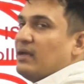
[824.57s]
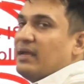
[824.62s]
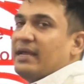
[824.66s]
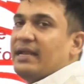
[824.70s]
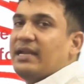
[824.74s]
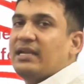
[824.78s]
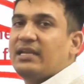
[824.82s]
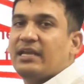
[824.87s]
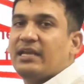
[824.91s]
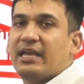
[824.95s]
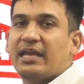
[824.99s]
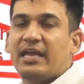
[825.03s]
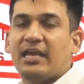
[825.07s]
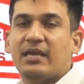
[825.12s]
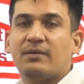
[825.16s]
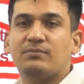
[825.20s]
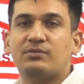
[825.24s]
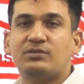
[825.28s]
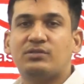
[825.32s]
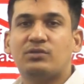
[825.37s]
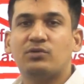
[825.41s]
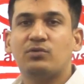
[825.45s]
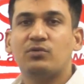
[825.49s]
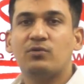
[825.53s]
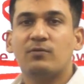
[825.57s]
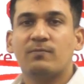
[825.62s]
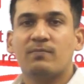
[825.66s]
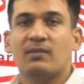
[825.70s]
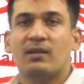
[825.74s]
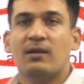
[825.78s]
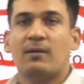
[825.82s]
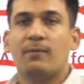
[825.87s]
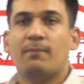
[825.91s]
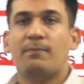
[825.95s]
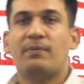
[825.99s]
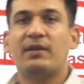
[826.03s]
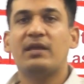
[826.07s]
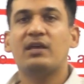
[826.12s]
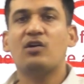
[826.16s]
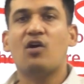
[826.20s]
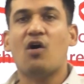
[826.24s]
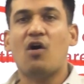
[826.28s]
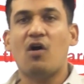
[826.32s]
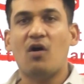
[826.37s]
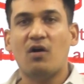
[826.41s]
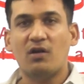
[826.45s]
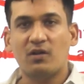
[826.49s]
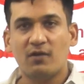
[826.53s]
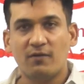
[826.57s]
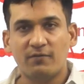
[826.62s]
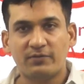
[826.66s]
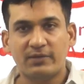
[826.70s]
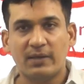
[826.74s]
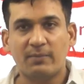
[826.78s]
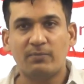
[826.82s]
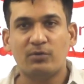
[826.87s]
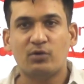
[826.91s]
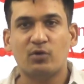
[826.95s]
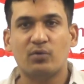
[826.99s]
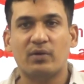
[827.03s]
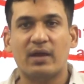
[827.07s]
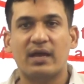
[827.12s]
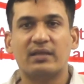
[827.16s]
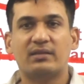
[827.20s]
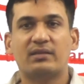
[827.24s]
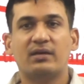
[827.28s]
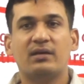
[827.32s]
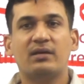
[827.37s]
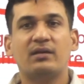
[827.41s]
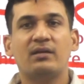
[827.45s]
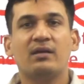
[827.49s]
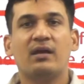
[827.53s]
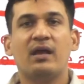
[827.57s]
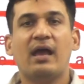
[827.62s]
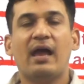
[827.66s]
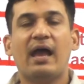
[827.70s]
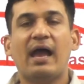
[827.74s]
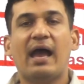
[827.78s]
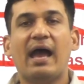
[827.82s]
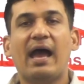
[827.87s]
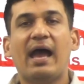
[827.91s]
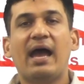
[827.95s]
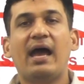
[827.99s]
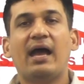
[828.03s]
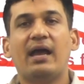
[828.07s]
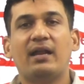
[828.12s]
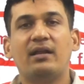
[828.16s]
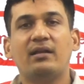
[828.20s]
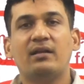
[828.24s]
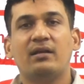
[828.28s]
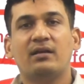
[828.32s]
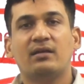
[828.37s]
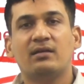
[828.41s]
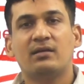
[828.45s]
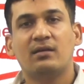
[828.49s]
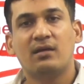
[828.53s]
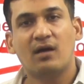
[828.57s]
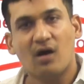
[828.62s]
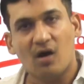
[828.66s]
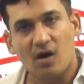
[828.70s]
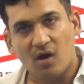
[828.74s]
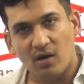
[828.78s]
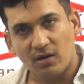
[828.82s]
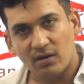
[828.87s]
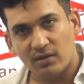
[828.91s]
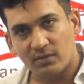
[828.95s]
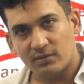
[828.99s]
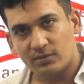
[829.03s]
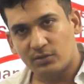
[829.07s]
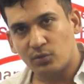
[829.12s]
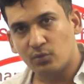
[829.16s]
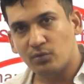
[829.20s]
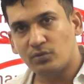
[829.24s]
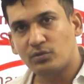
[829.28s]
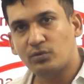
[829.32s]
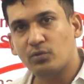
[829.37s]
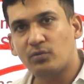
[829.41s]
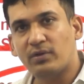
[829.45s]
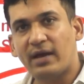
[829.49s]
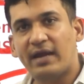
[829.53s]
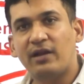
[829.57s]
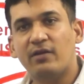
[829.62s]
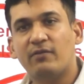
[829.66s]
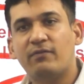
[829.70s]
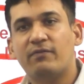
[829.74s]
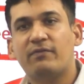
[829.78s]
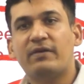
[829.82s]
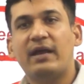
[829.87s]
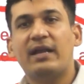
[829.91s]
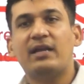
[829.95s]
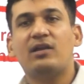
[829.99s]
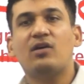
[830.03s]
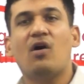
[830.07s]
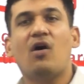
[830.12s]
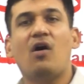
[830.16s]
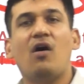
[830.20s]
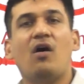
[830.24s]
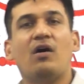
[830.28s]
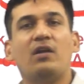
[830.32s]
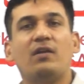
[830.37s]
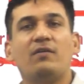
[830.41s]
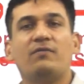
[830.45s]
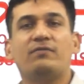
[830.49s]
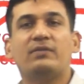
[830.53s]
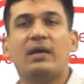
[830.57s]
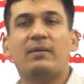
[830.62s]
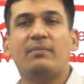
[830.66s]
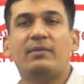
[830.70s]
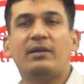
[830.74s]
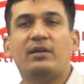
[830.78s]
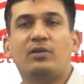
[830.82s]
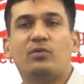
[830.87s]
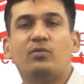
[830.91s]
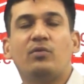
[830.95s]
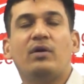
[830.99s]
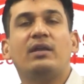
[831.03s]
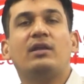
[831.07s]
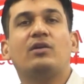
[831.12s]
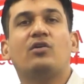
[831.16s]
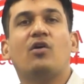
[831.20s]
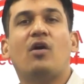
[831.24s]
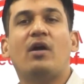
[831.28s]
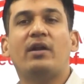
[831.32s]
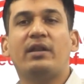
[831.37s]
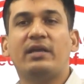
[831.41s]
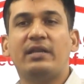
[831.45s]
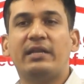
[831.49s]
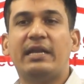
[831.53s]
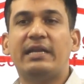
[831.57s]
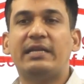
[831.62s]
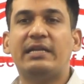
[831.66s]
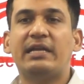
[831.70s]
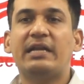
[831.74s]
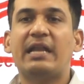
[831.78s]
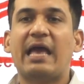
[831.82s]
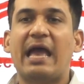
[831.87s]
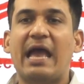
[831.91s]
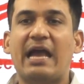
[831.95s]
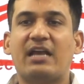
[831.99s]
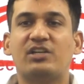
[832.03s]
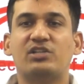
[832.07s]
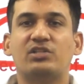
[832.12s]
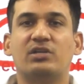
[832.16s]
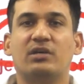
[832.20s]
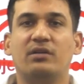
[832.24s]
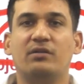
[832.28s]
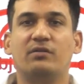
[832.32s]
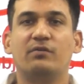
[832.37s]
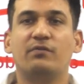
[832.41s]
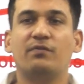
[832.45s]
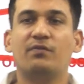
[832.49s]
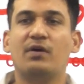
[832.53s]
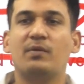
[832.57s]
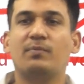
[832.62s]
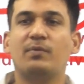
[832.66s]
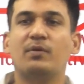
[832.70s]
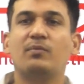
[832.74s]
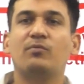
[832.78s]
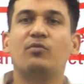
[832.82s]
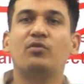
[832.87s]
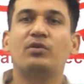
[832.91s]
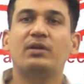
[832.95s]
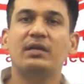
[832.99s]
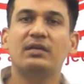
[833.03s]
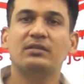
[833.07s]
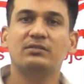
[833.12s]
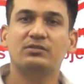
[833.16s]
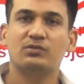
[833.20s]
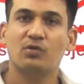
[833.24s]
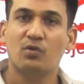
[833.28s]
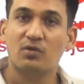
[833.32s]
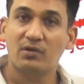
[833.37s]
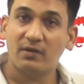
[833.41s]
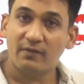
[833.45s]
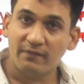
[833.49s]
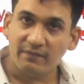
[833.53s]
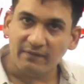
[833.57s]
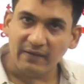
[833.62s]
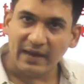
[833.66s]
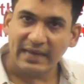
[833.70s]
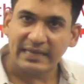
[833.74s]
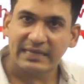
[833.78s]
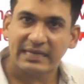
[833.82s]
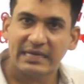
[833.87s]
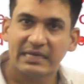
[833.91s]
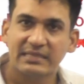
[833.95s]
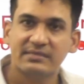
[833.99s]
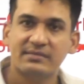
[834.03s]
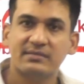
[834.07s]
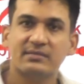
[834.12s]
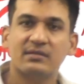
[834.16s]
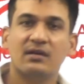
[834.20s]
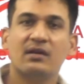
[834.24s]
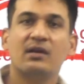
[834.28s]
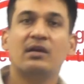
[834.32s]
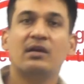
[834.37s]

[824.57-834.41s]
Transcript: it aims to bring all of them together and to kind of get all of them into a coordinated action for promoting solar finance,